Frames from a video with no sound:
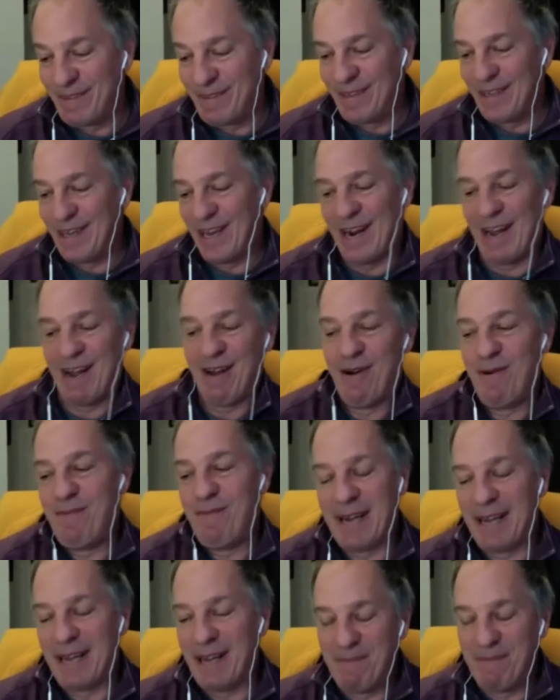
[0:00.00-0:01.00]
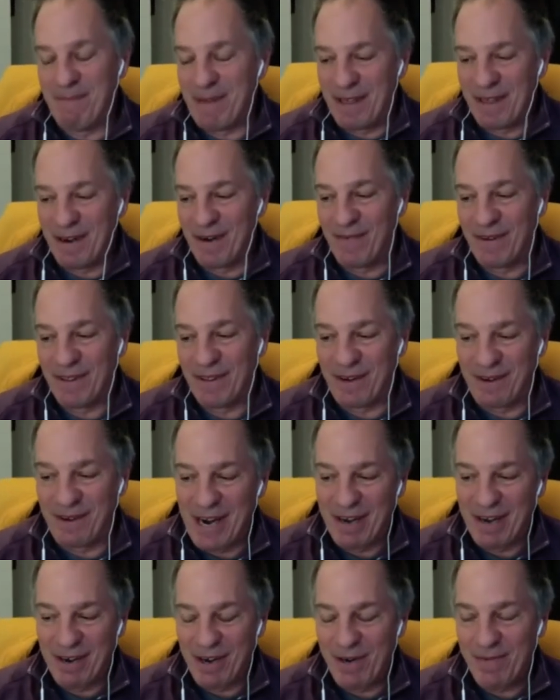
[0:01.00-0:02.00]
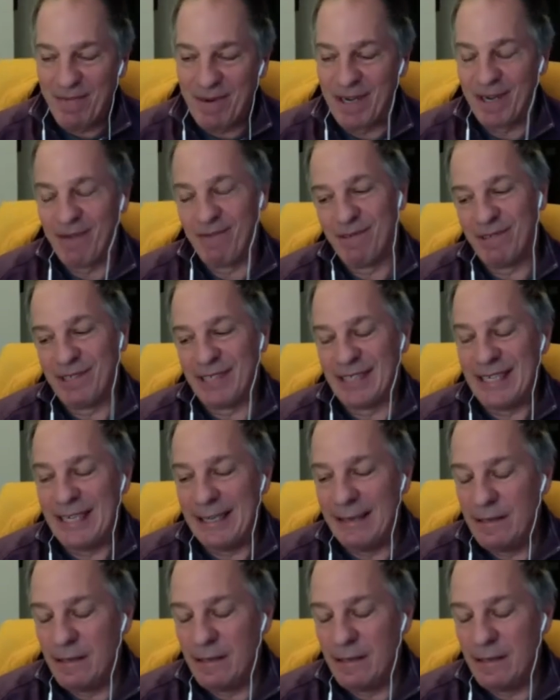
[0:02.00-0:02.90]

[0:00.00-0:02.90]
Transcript: And I hope I can be there for the grand opening. We'll see.